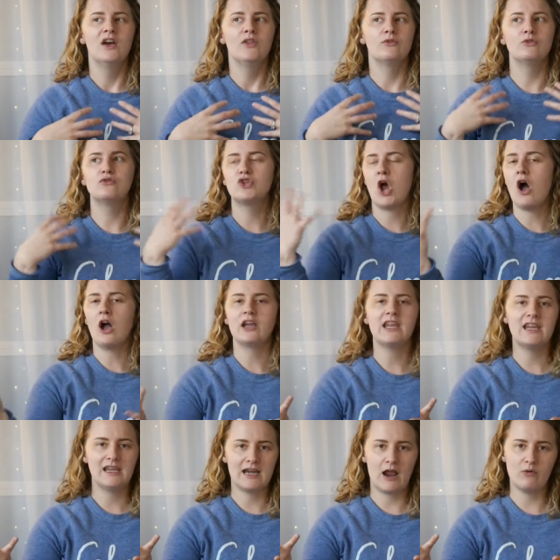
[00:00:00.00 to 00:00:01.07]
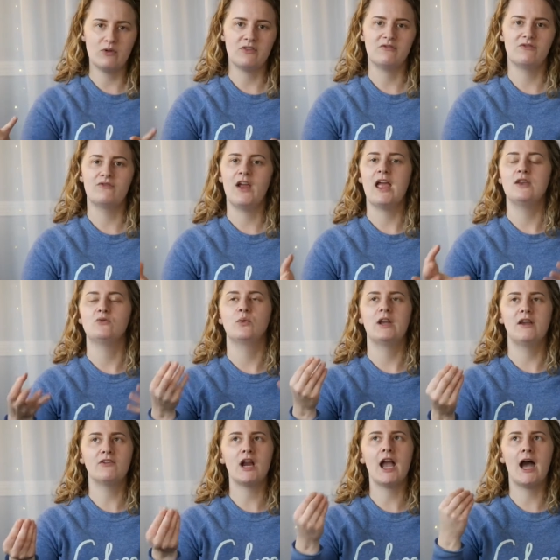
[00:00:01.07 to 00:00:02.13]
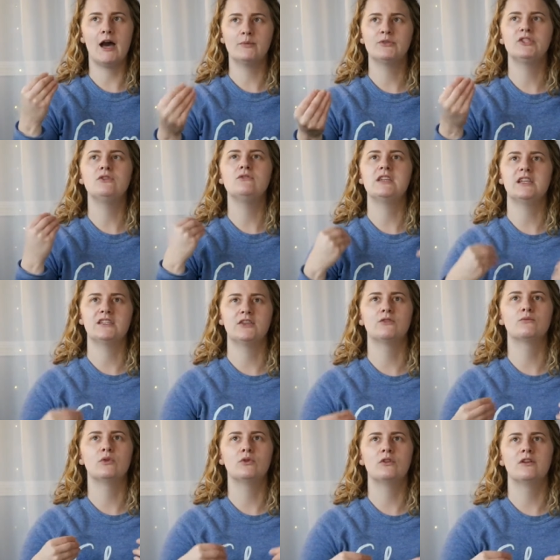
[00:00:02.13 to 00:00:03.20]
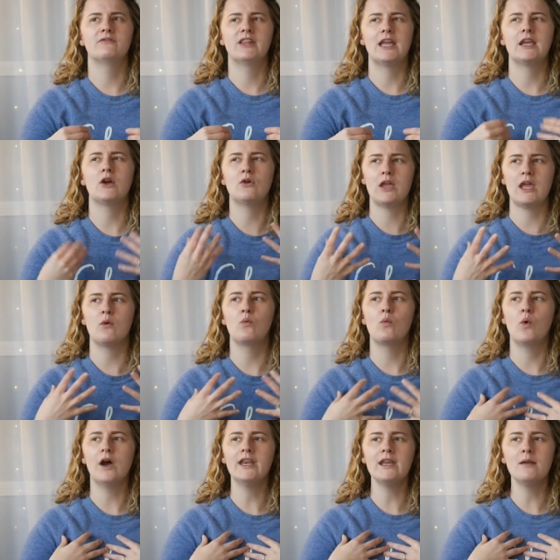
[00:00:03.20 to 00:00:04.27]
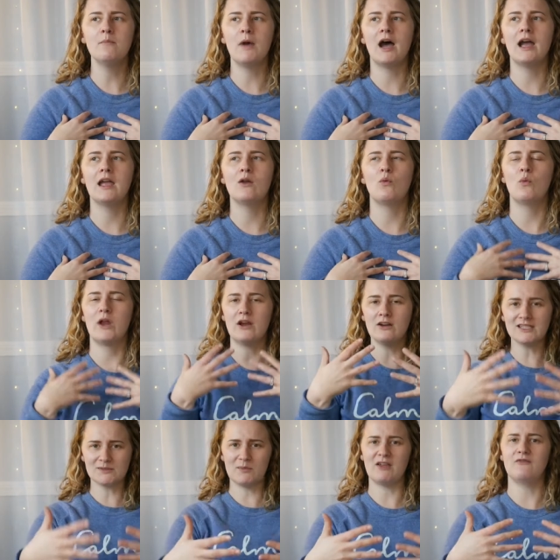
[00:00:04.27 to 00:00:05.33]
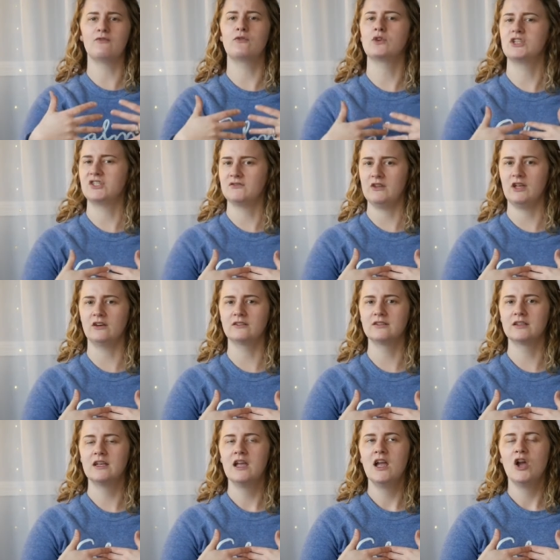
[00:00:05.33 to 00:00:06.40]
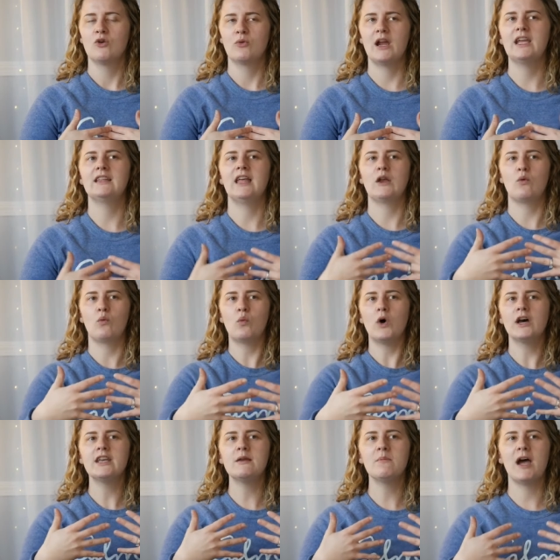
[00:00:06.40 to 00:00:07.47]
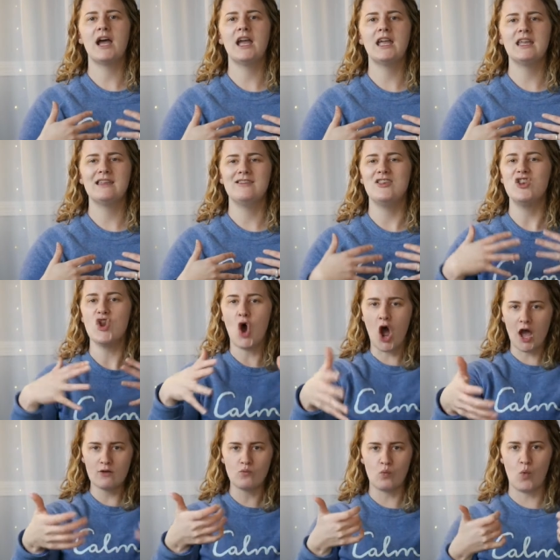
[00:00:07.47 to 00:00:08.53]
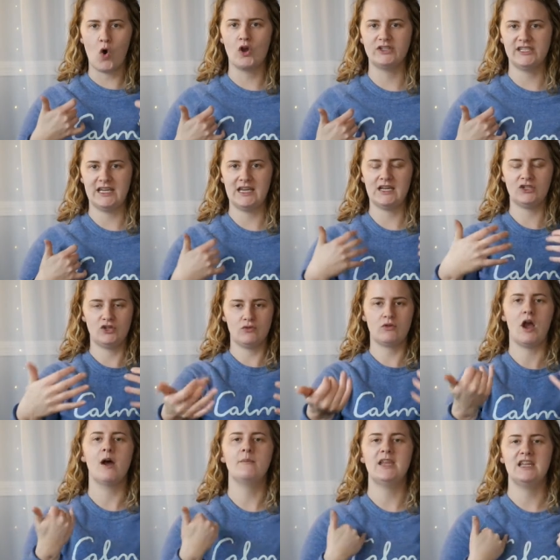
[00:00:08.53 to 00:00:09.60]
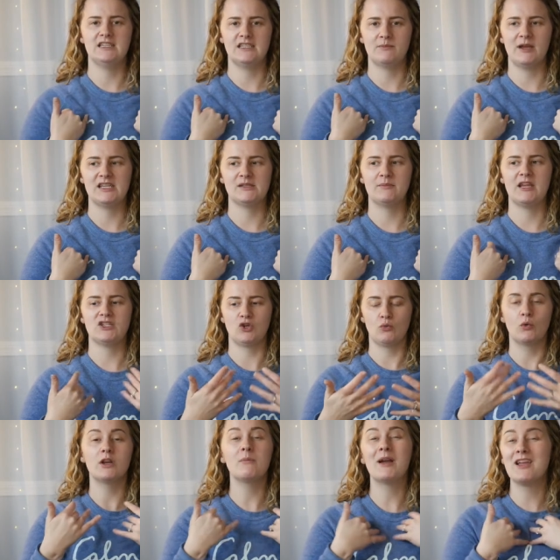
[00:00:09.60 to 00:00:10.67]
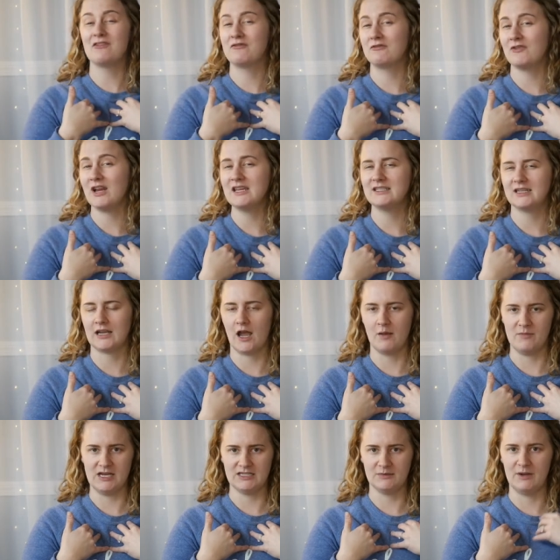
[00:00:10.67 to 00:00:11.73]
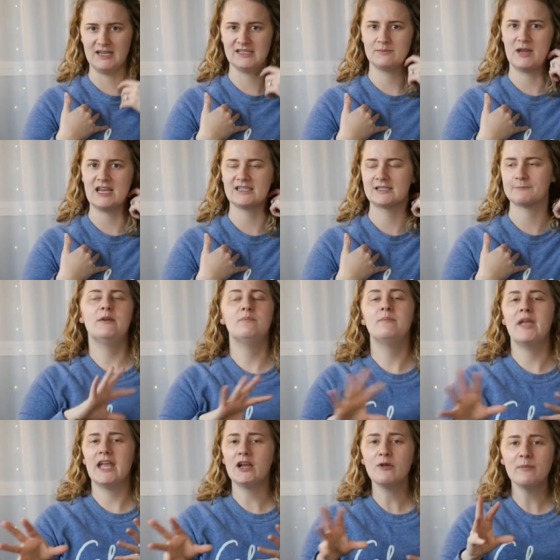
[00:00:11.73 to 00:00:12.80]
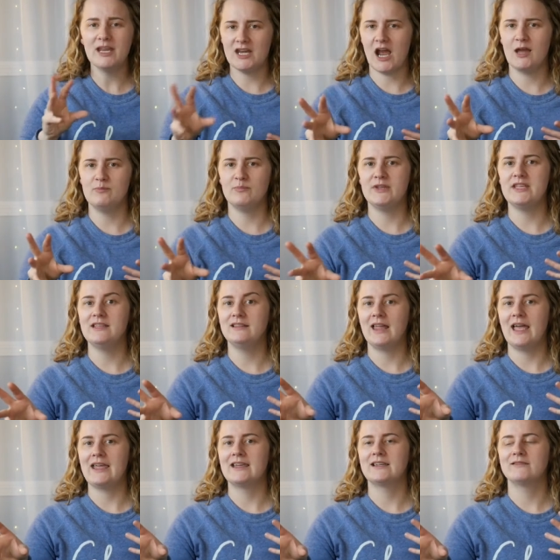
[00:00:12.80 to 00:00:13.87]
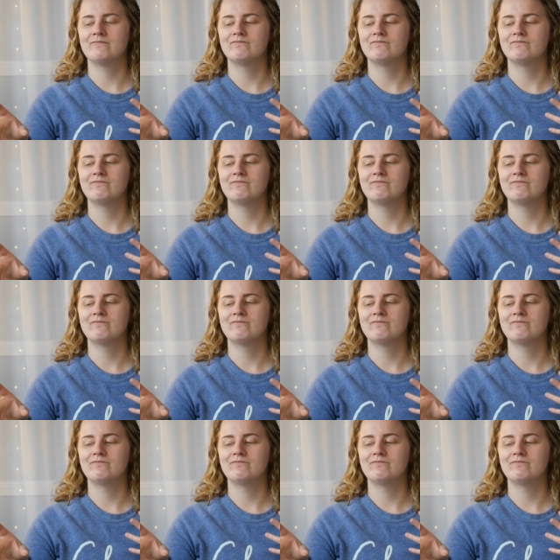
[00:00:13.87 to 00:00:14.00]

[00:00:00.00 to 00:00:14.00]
through talking it out with a friend, whatever helps you get to the root of like, okay, where is my force field, right? Like, what am I not wanting to come into my space, or what am I afraid to come into my space? It may or may not be like